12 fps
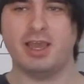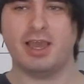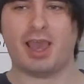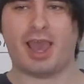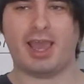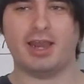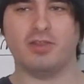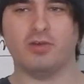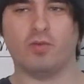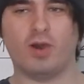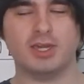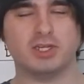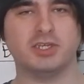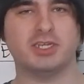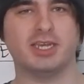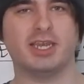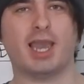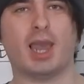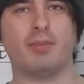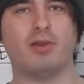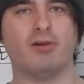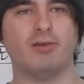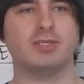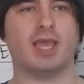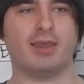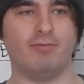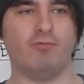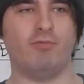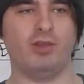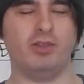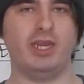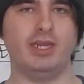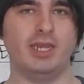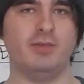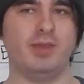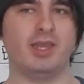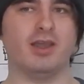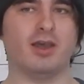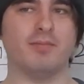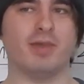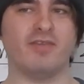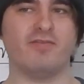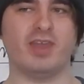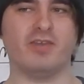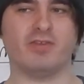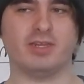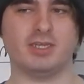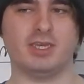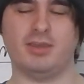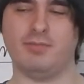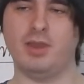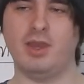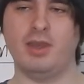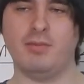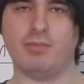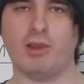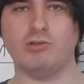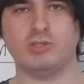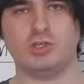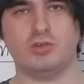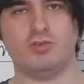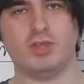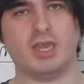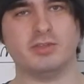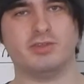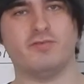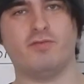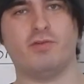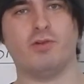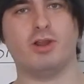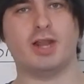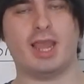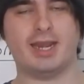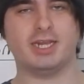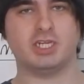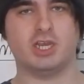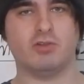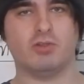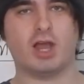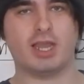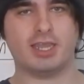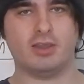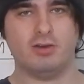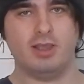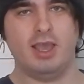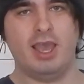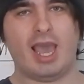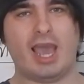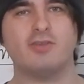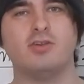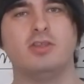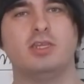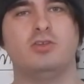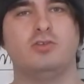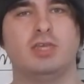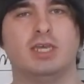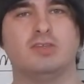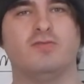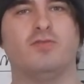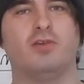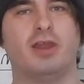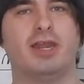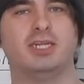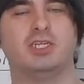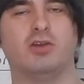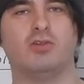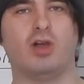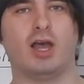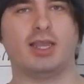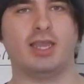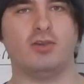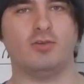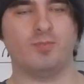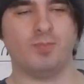And the Washington Capitals really did become my favorite team post-2004 NHL lockout. After the 2004 NHL lockout